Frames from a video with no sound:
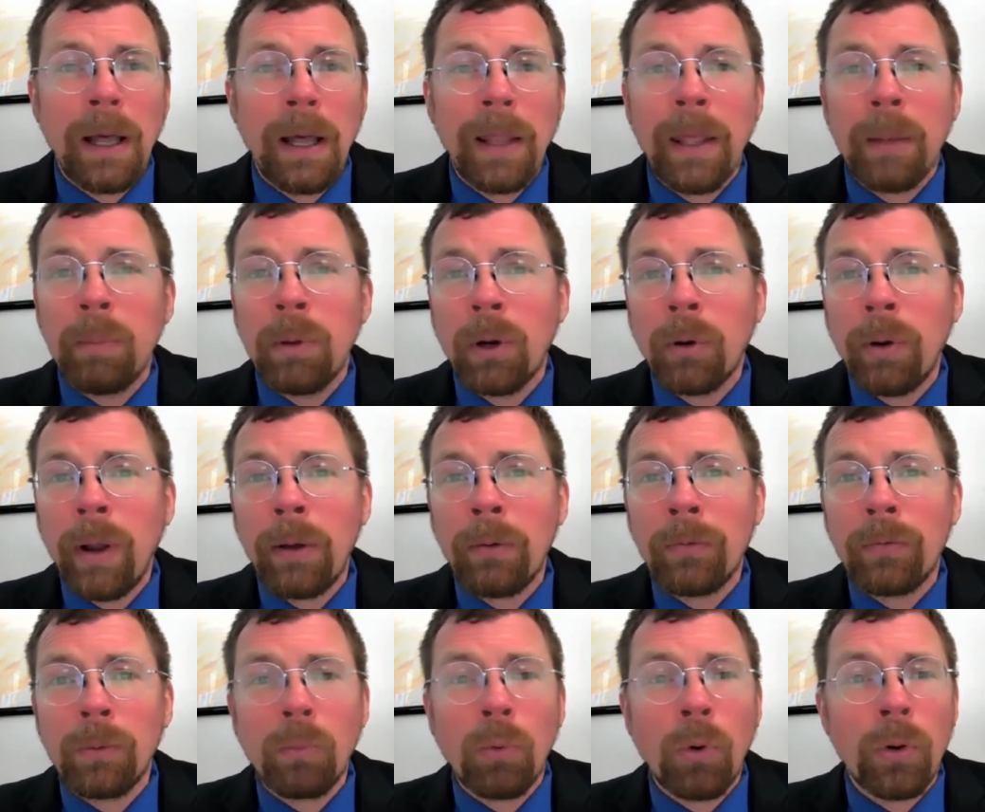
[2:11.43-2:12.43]
They've been around
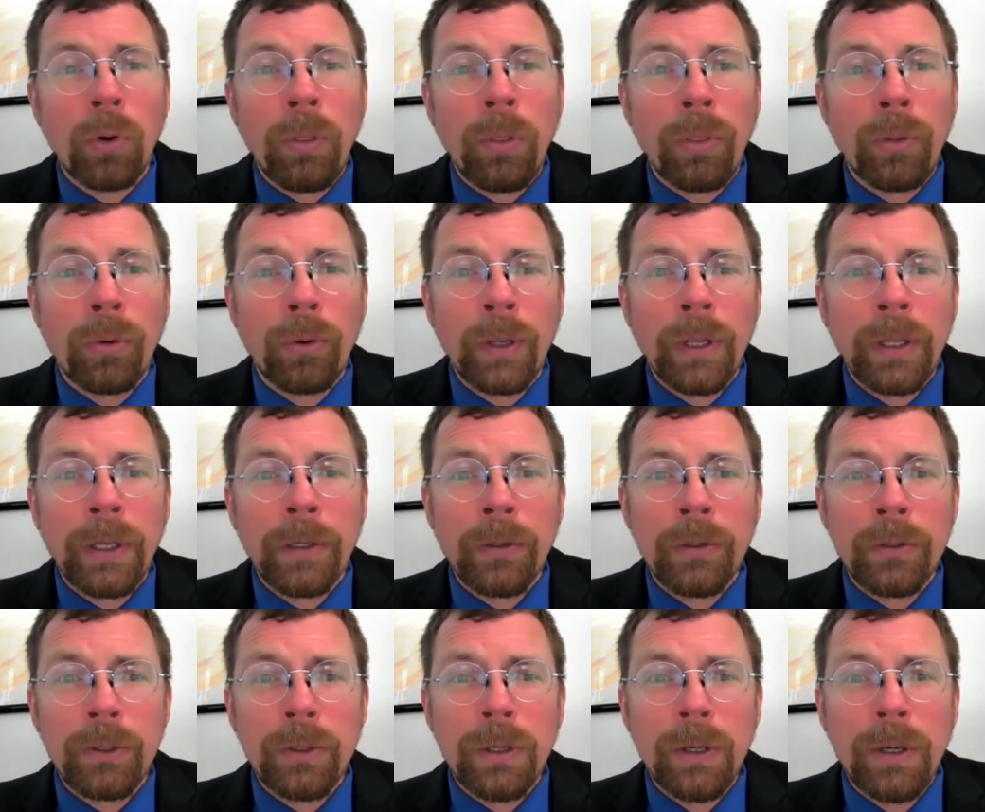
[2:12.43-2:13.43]
for more than 30
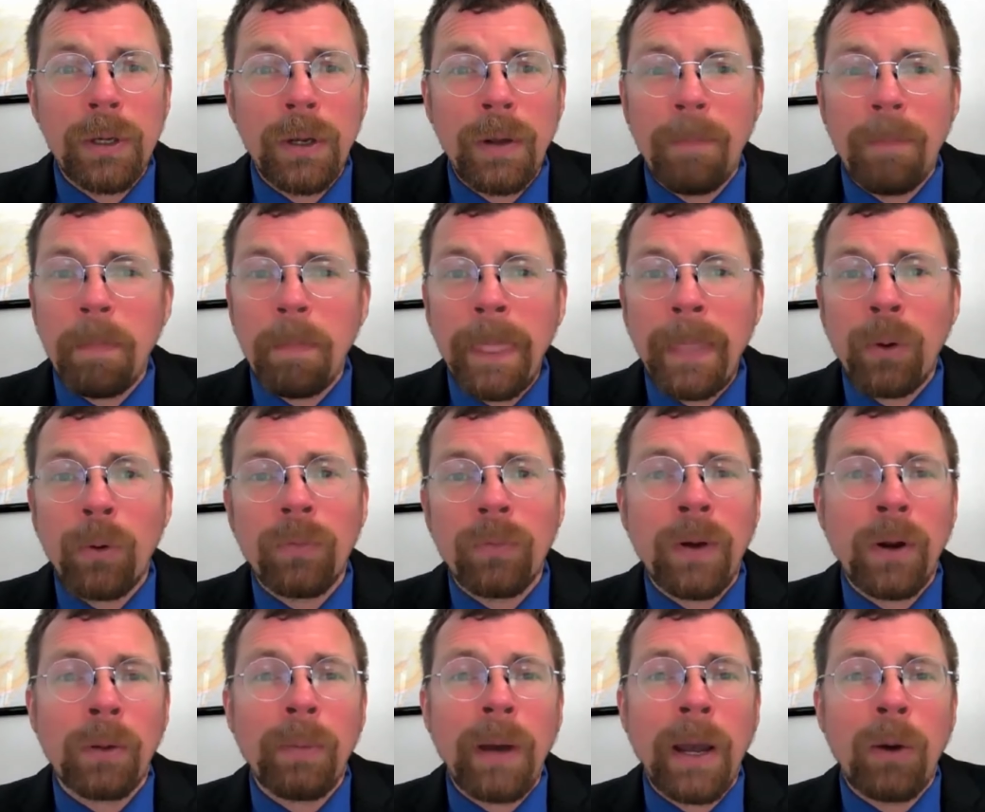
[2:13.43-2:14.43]
years. They were
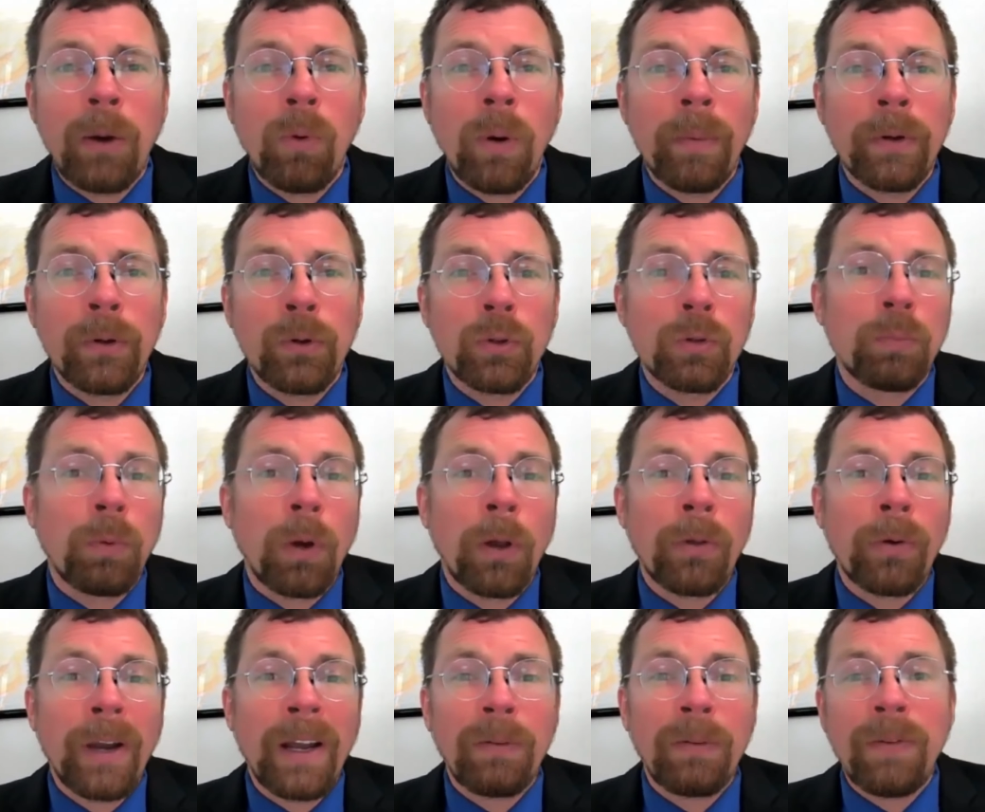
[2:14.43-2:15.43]
founded by a woman whose
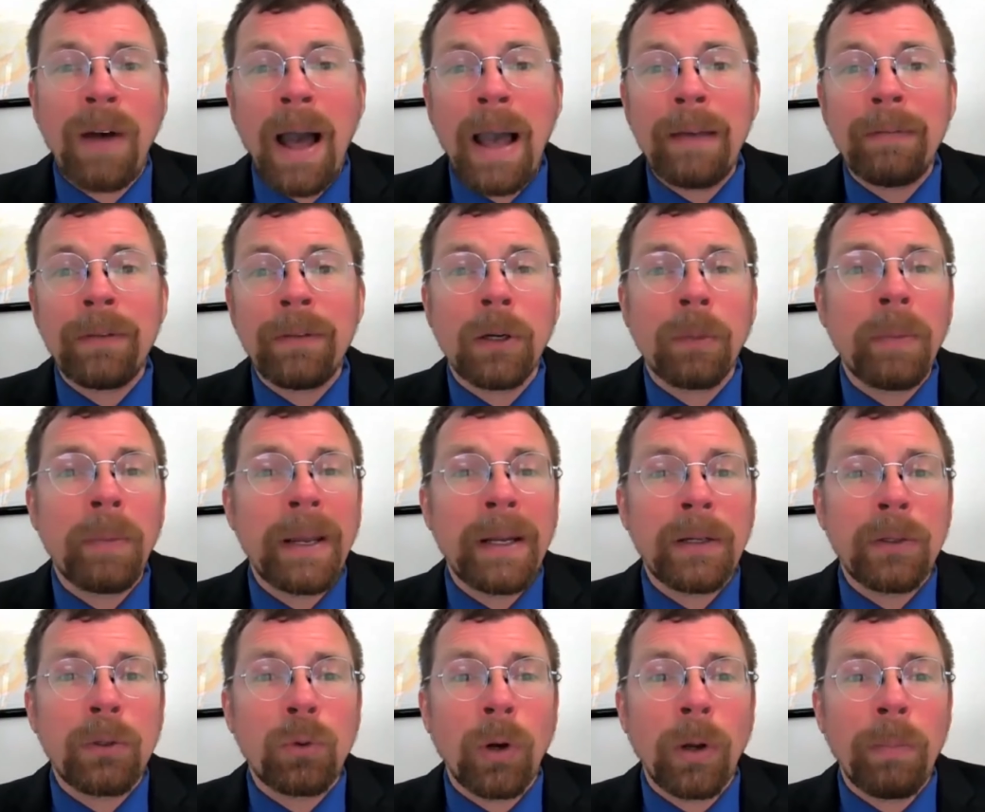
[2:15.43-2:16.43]
brother got a 5-year
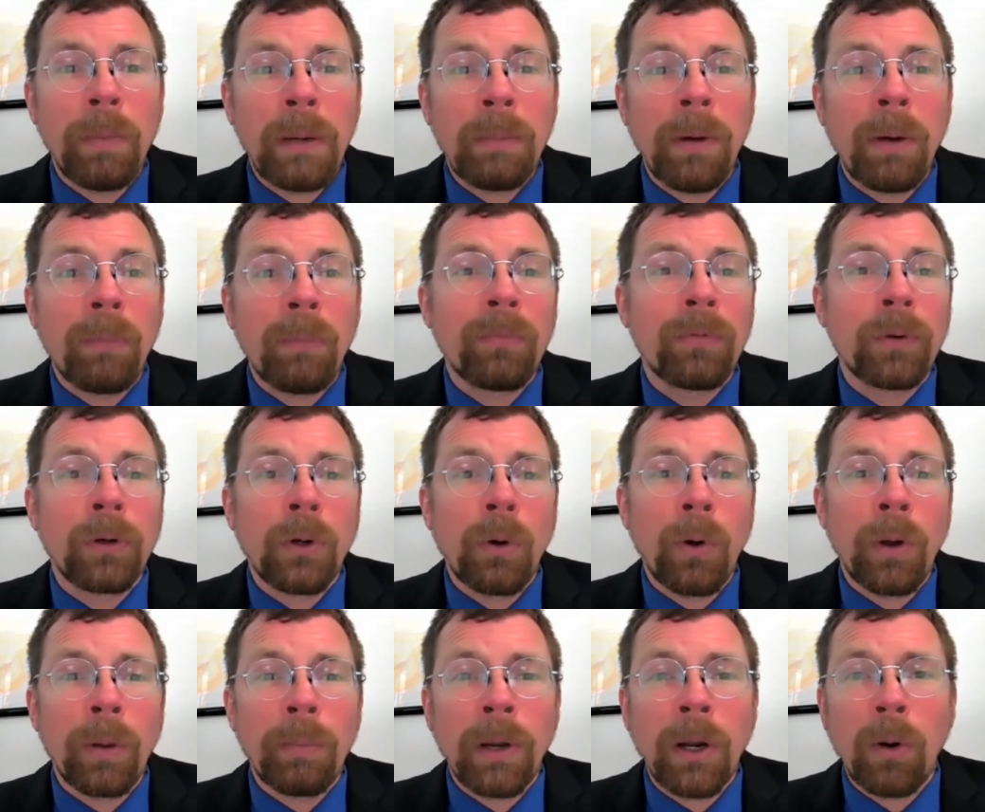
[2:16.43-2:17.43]
mandatory minimum for
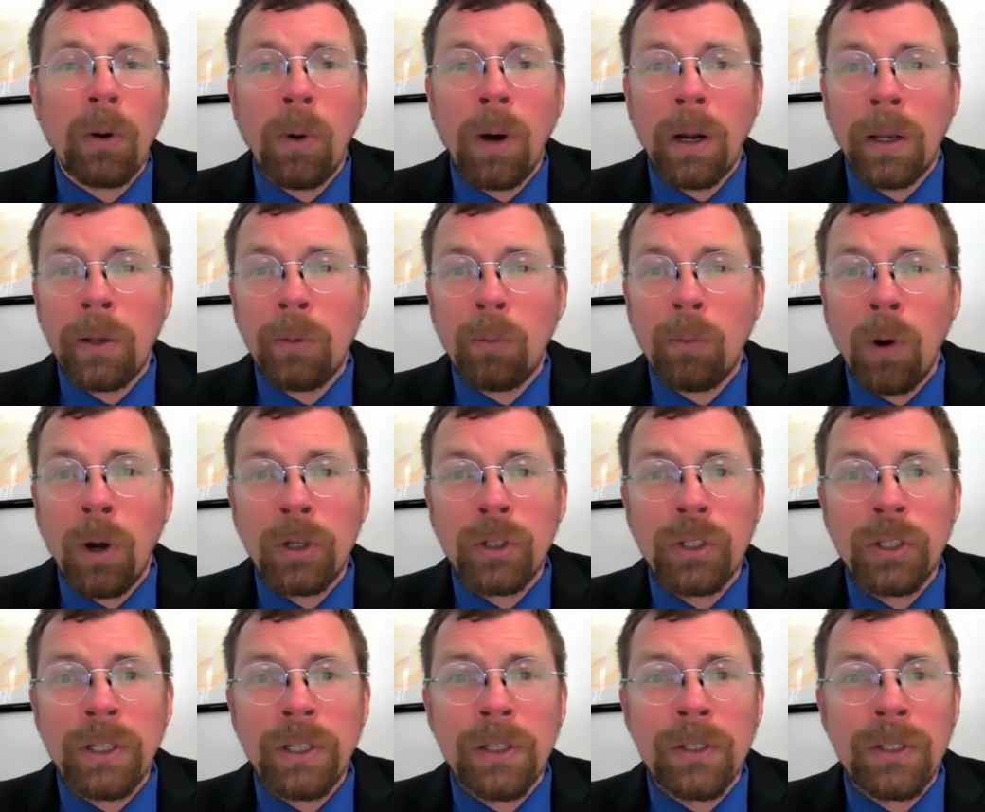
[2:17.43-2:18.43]
growing marijuana in
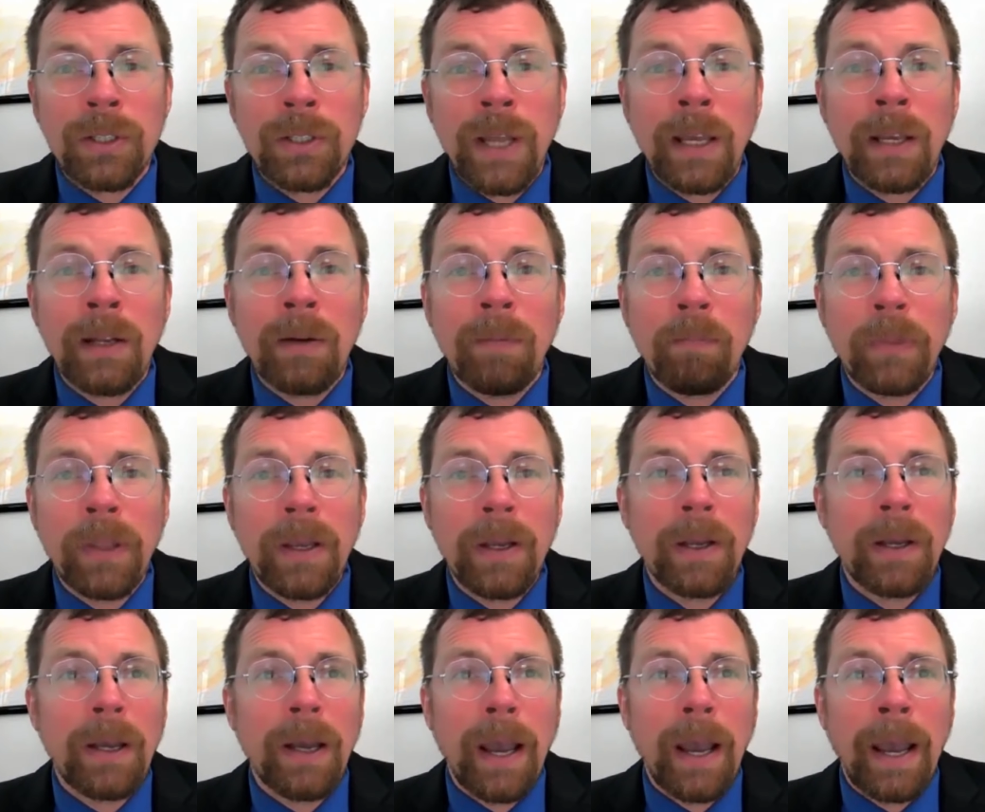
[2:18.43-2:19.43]
Washington State.
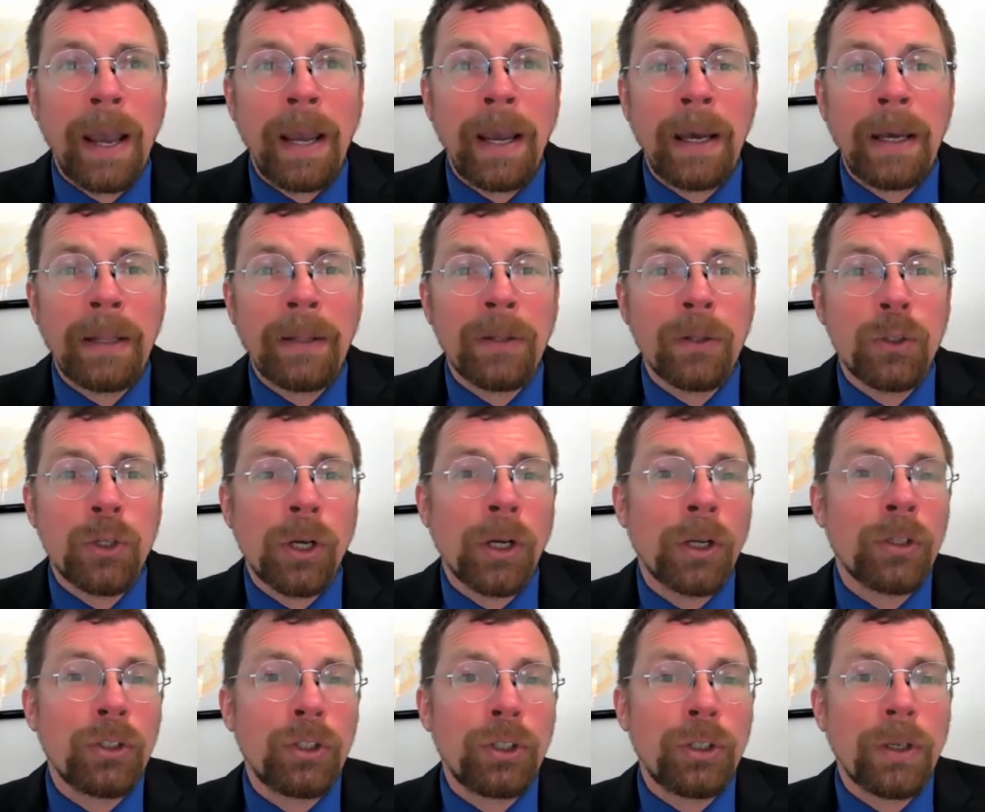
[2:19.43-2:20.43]
And the
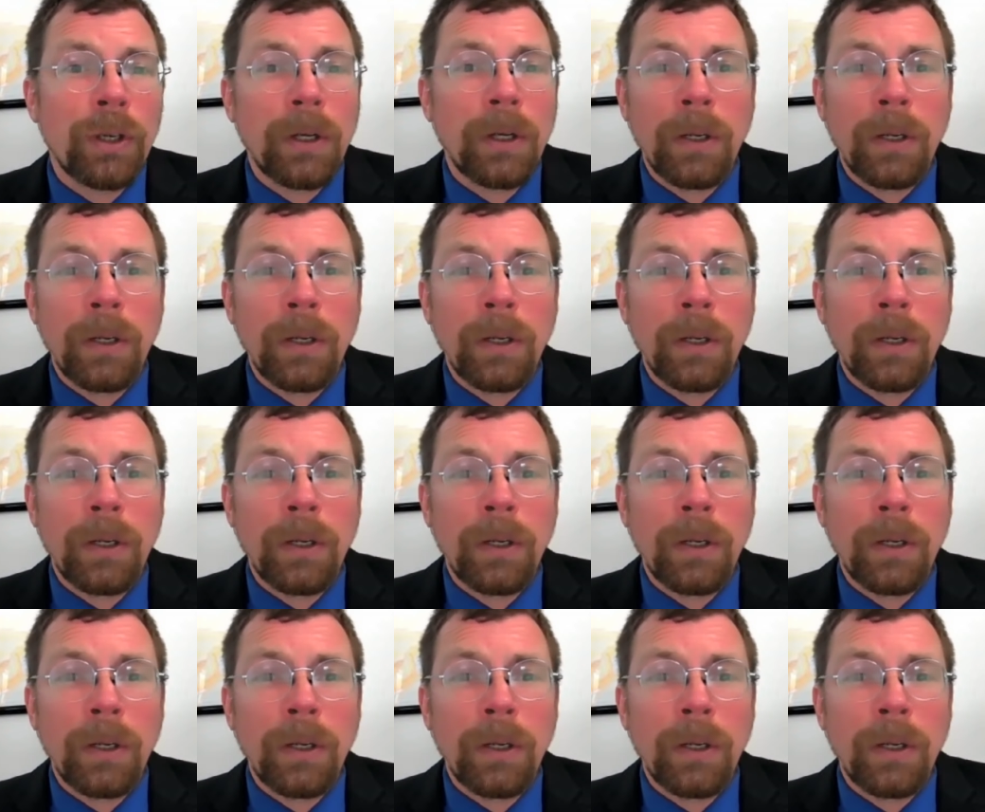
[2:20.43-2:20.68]
judge